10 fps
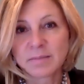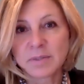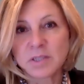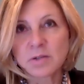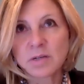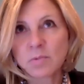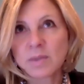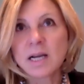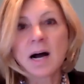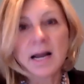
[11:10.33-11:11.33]
but doing it
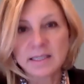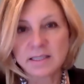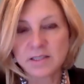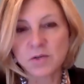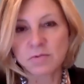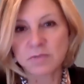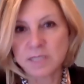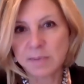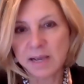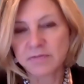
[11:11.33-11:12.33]
with kindness and
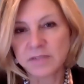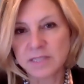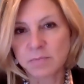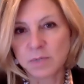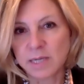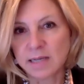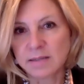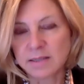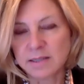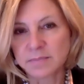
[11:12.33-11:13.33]
respect for someone
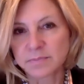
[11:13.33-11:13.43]
else.